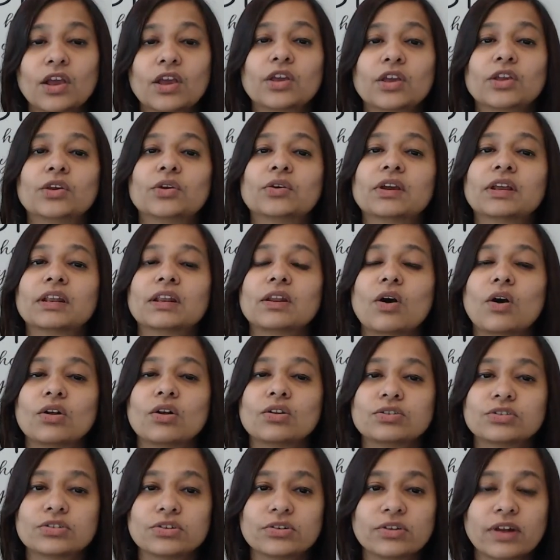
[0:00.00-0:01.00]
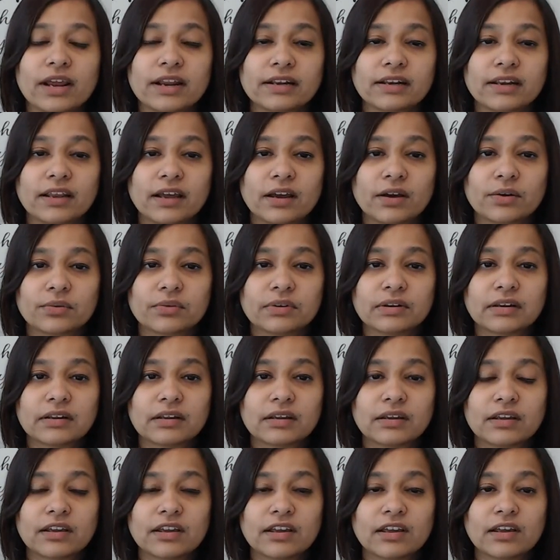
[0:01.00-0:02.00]
You can also write down
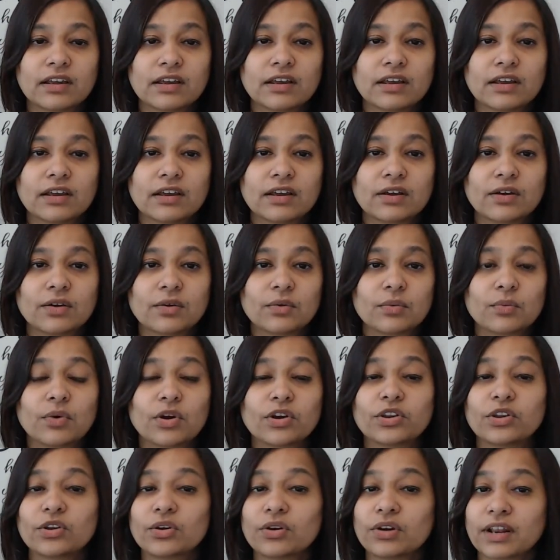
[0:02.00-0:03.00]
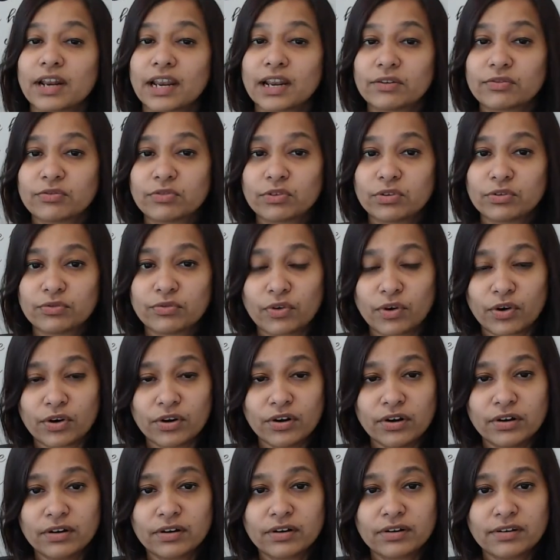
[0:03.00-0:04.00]
what you're grateful for